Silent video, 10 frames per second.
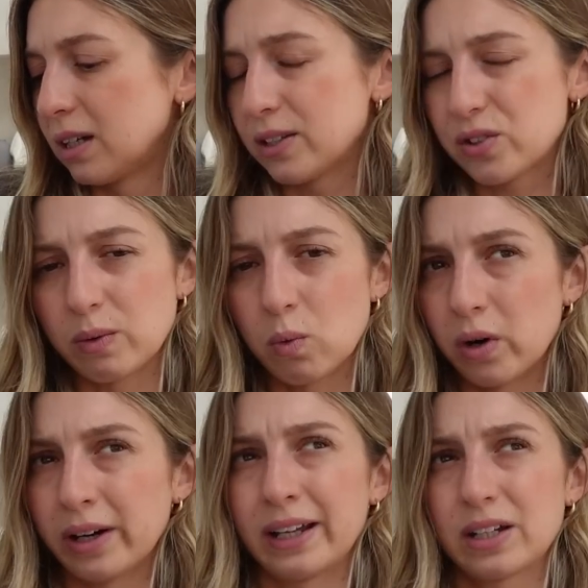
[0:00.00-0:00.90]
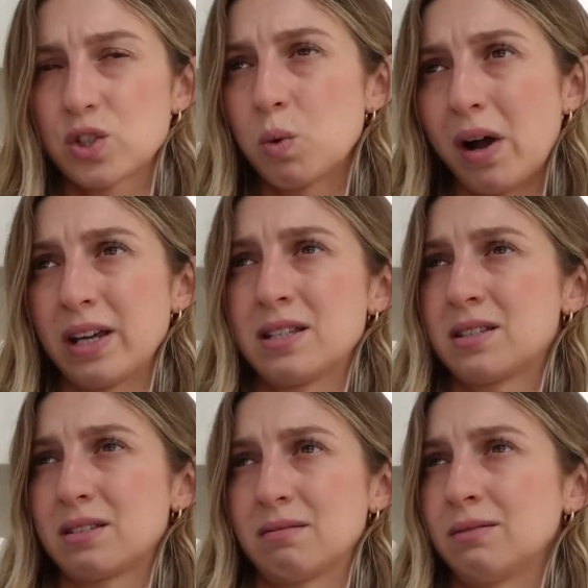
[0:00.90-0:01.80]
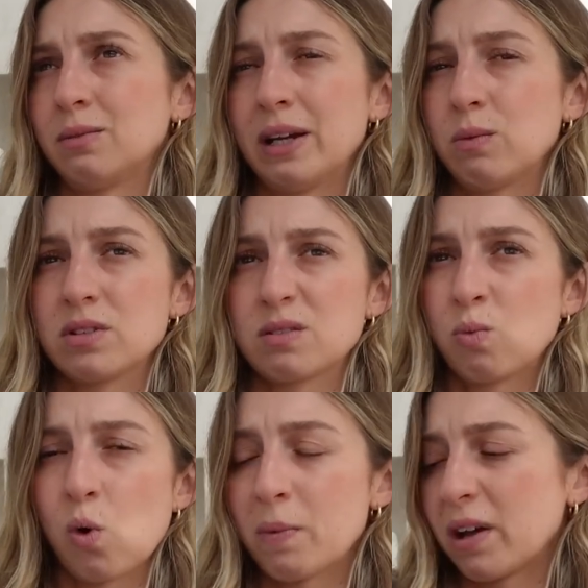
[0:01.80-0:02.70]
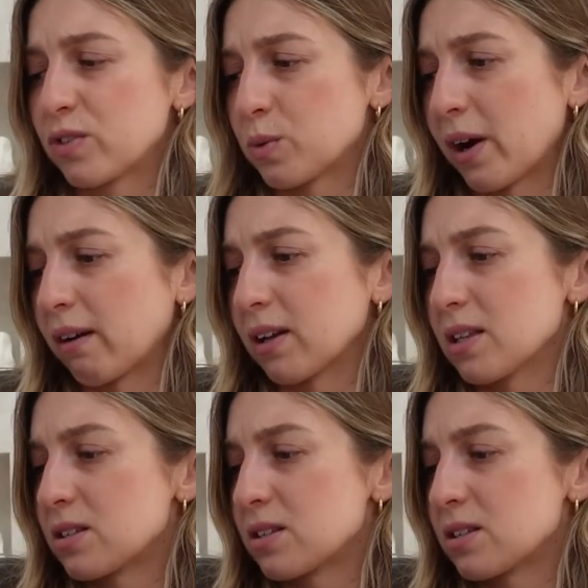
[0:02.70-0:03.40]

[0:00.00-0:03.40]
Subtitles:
Literally wore it like twice when it was warm enough to wear it,